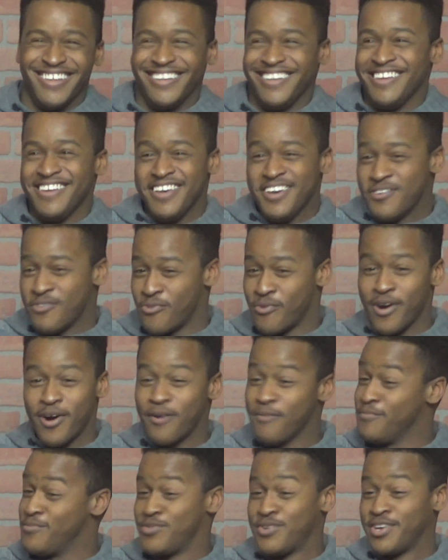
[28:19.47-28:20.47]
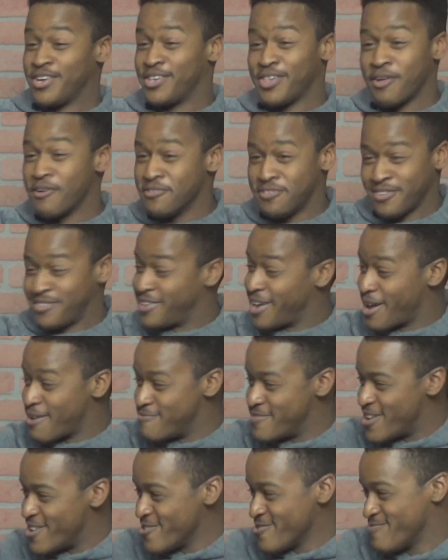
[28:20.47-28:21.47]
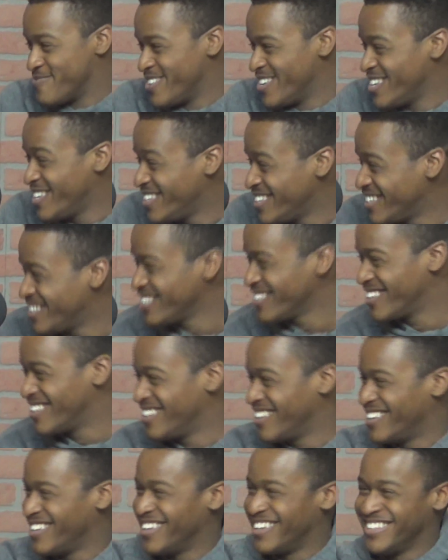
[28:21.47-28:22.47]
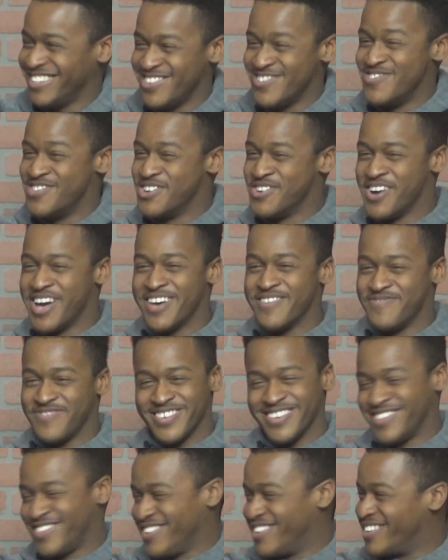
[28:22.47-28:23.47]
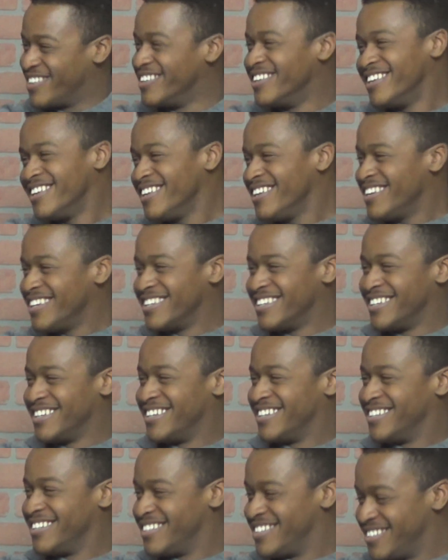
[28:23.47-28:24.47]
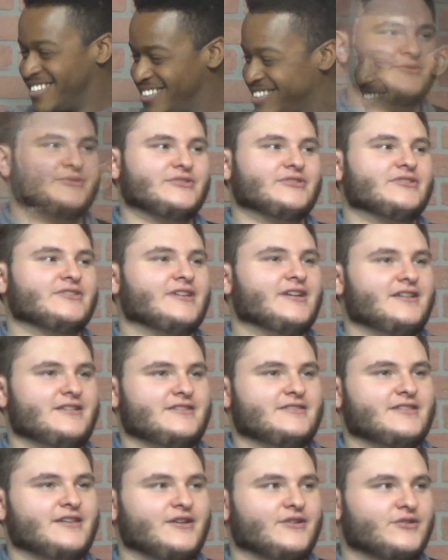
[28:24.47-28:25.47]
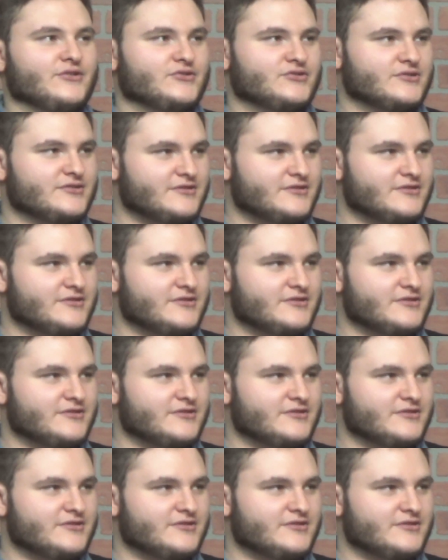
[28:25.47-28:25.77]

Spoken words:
Well, you can close the tab now, everybody. You know everything. Dude, I'm too intelligent.